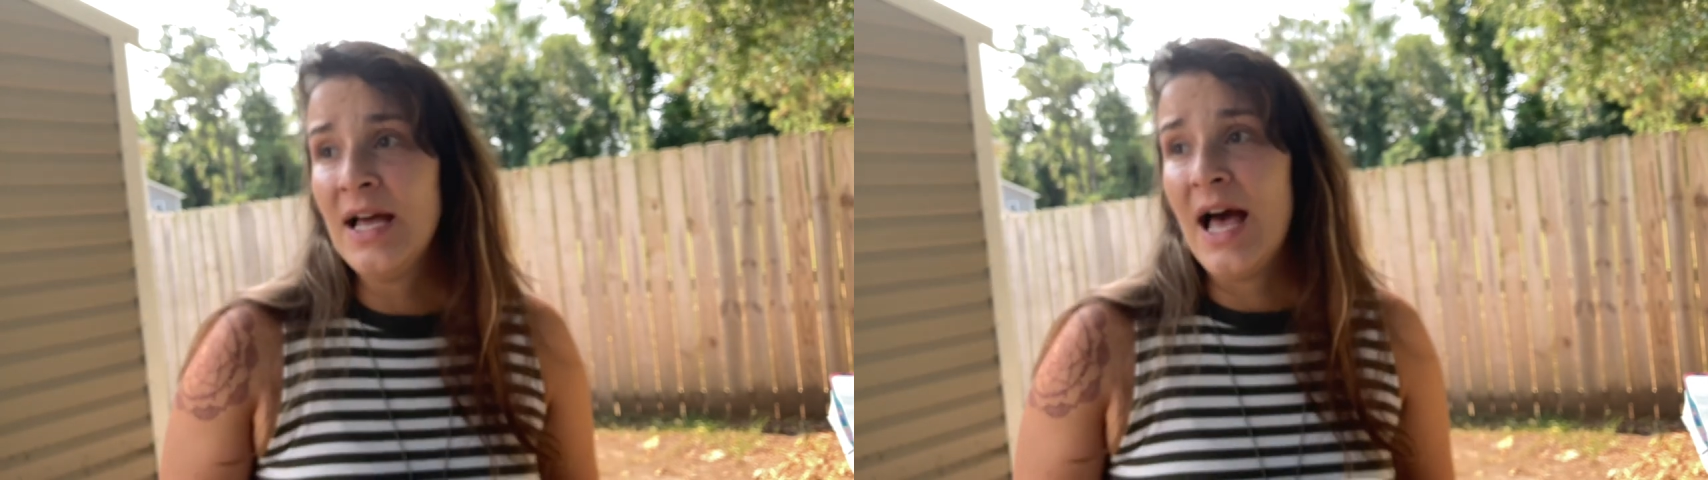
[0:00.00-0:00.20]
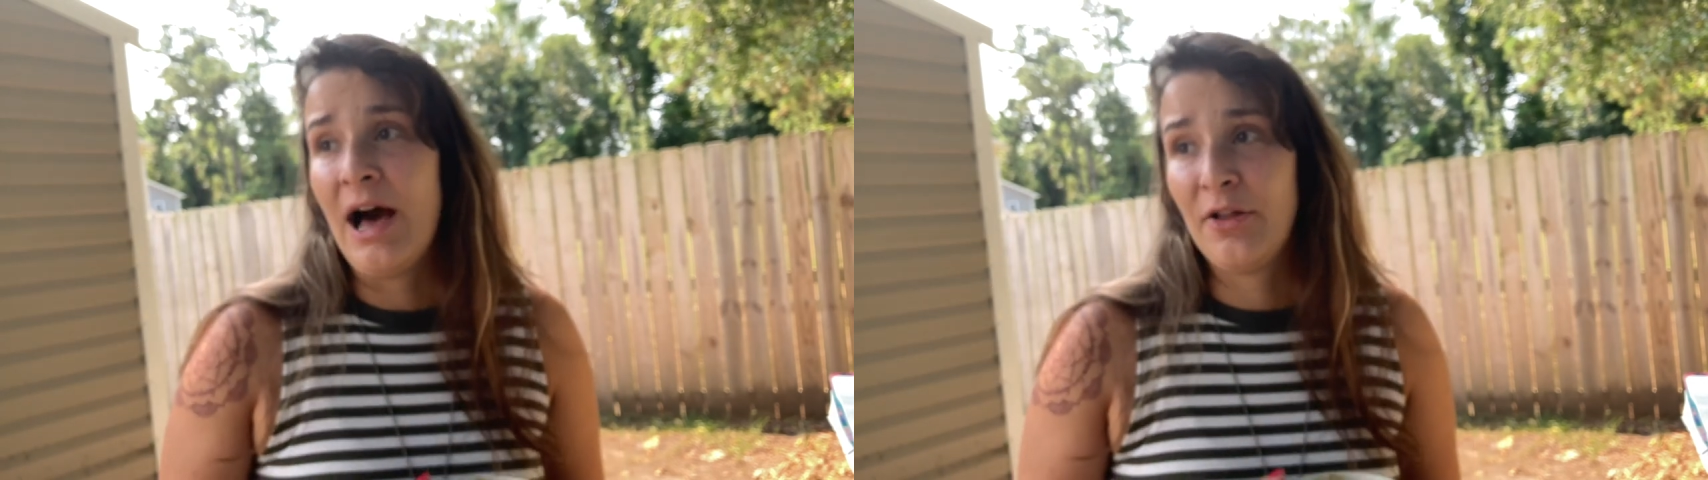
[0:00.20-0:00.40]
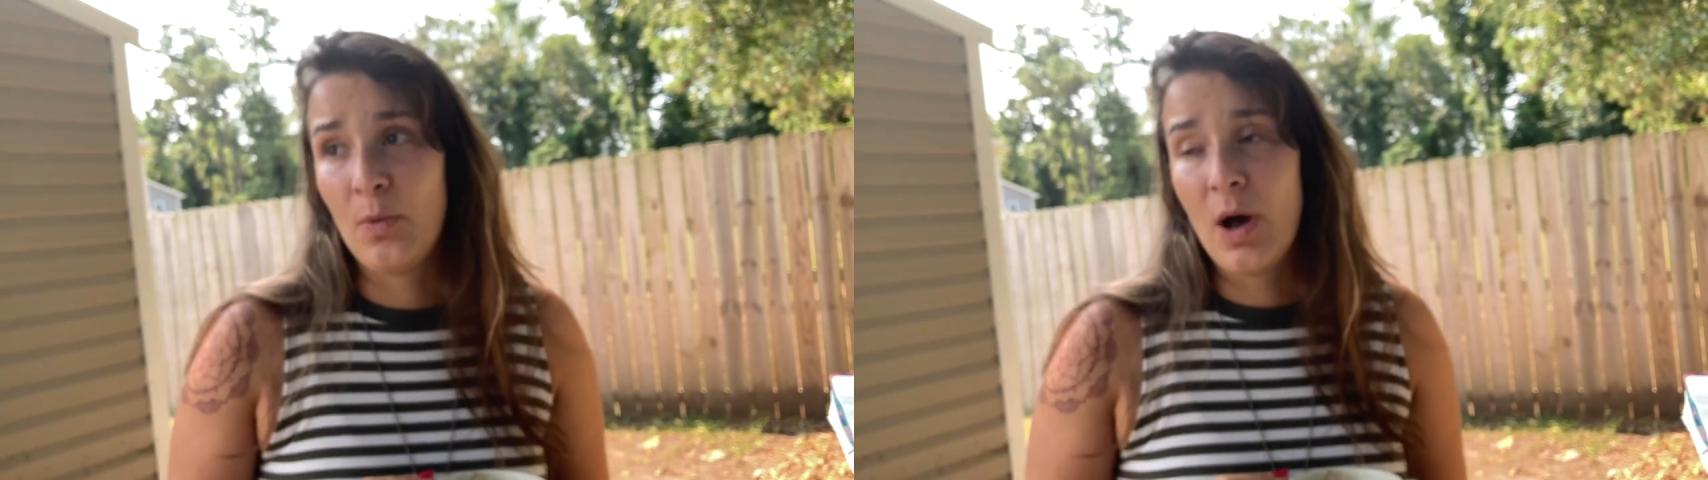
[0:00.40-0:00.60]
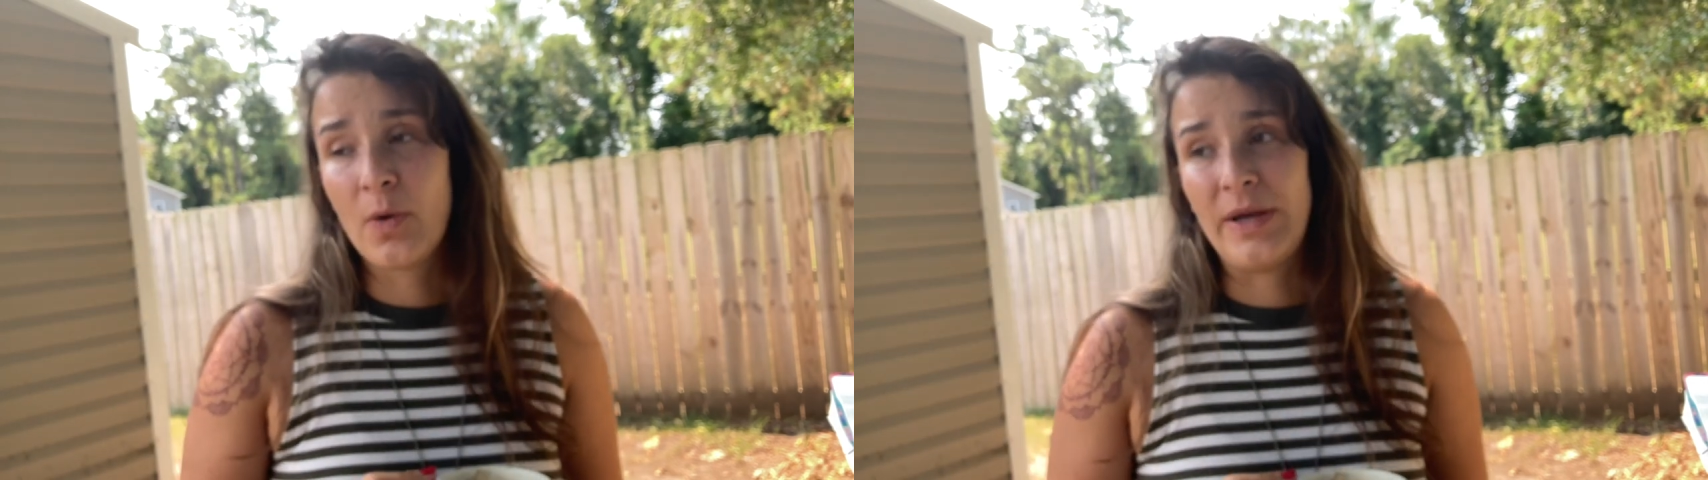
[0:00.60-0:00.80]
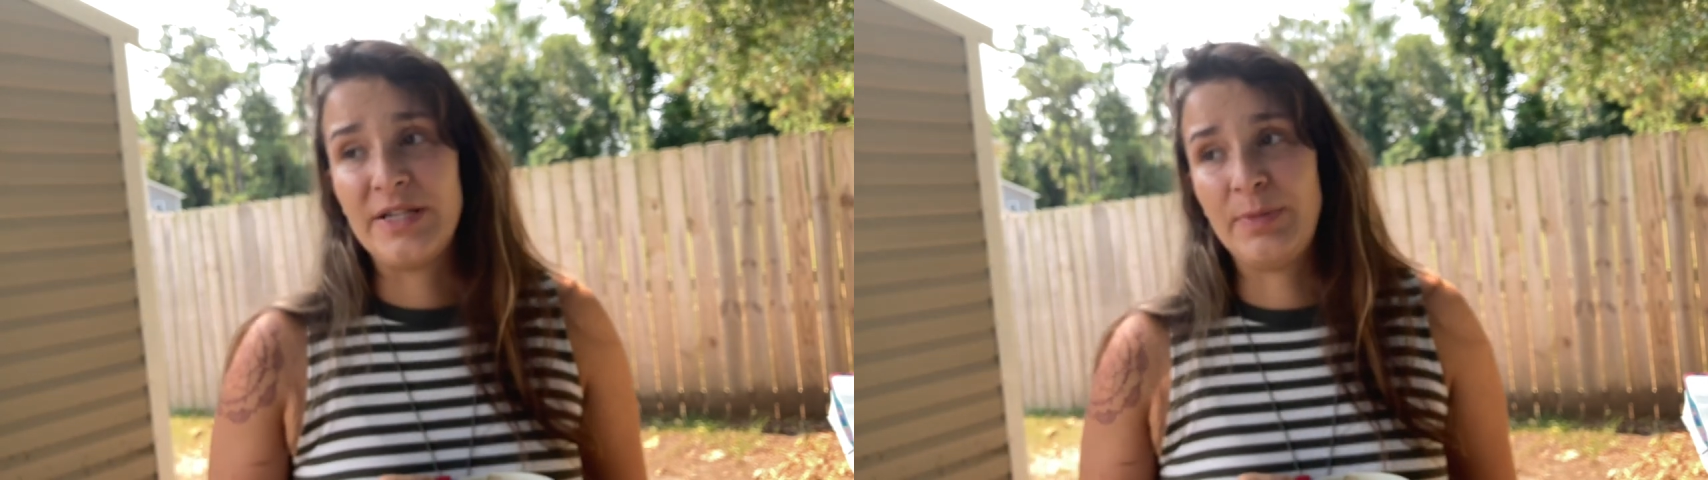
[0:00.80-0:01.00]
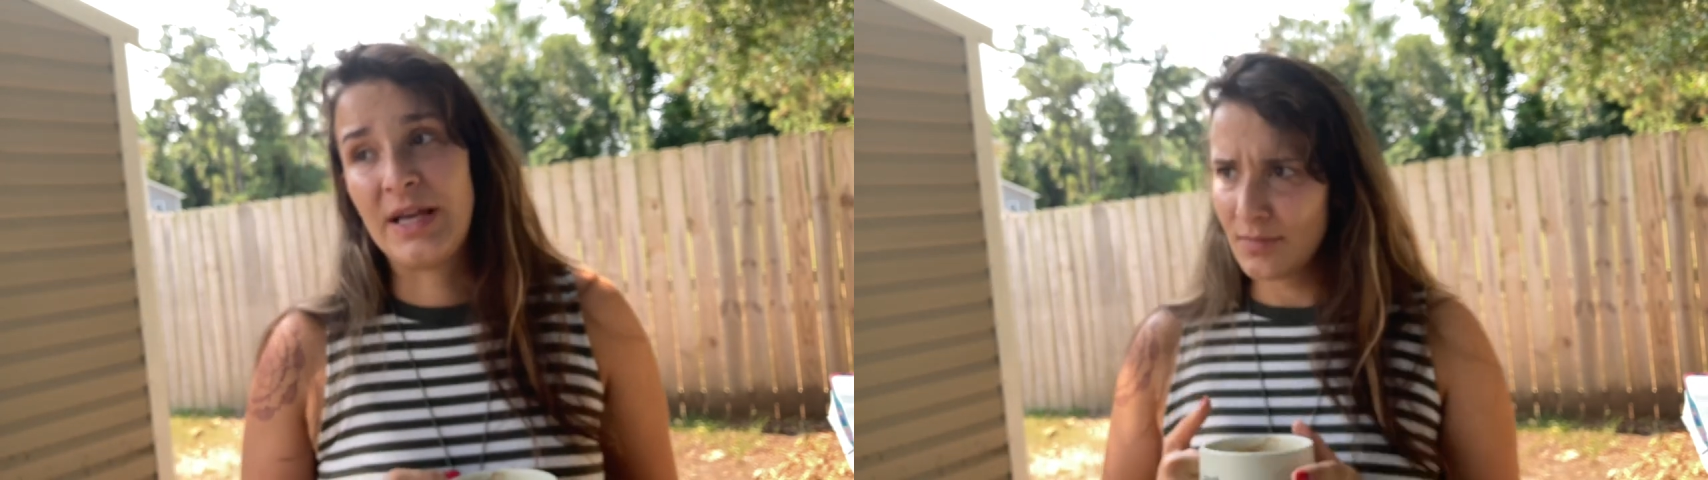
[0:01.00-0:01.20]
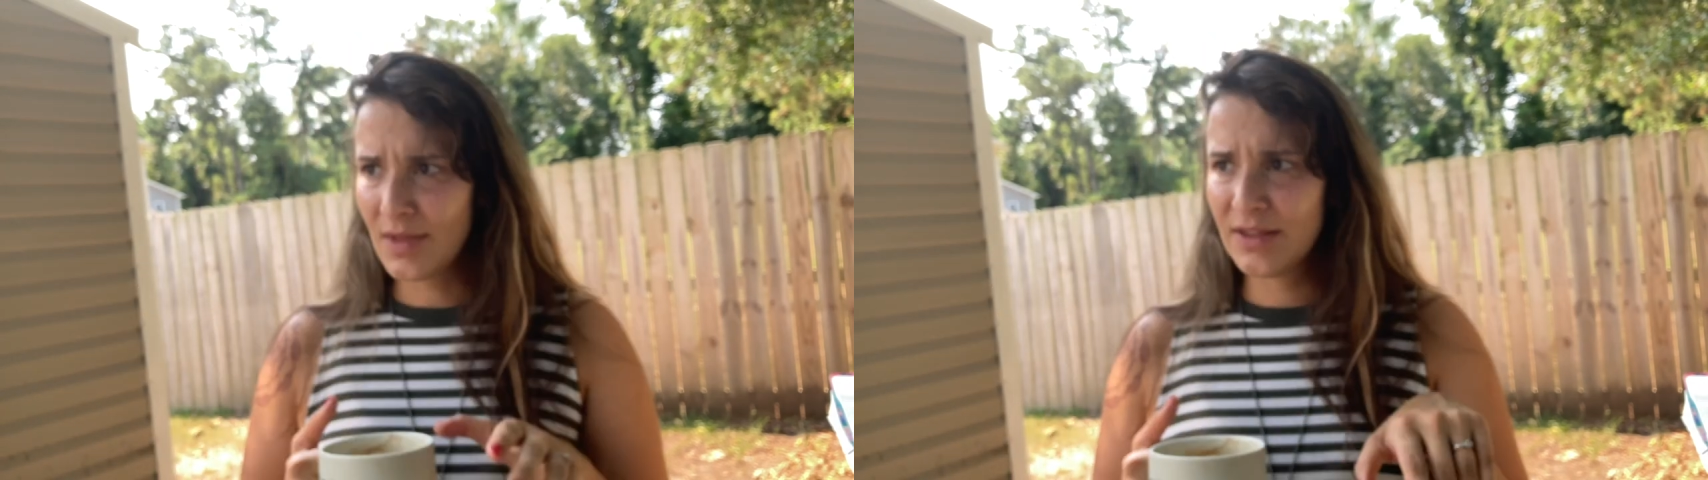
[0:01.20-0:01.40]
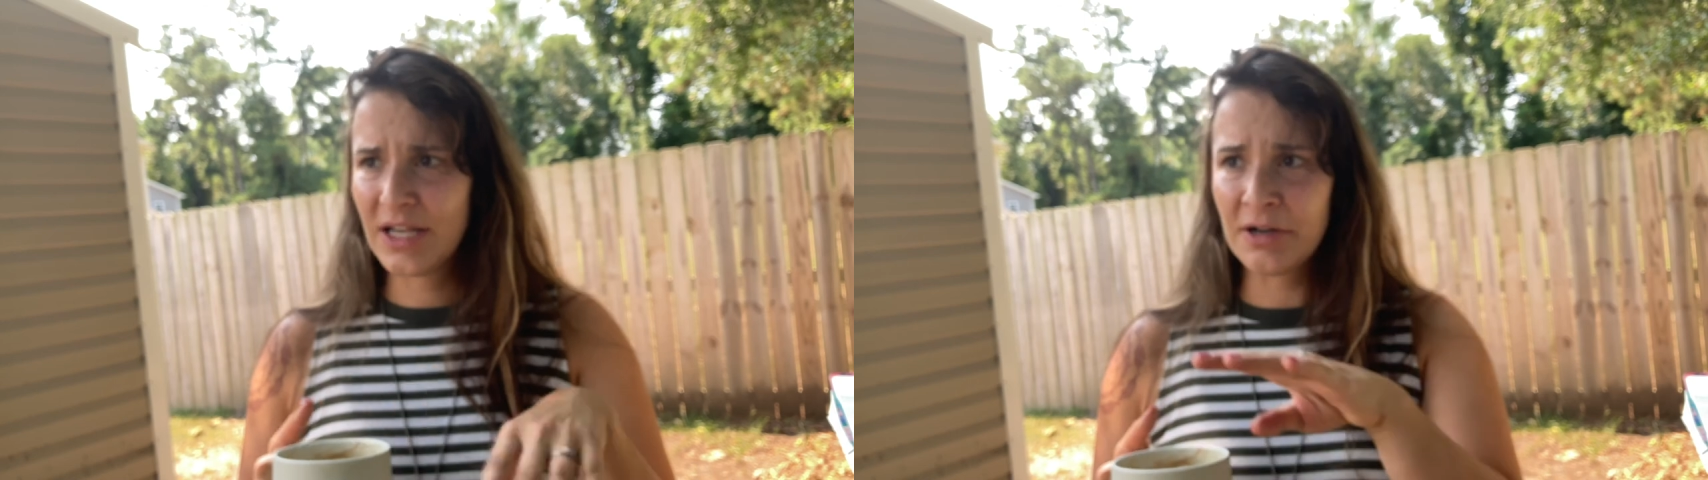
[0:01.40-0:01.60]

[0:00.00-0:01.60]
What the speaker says: out of the walkways because they're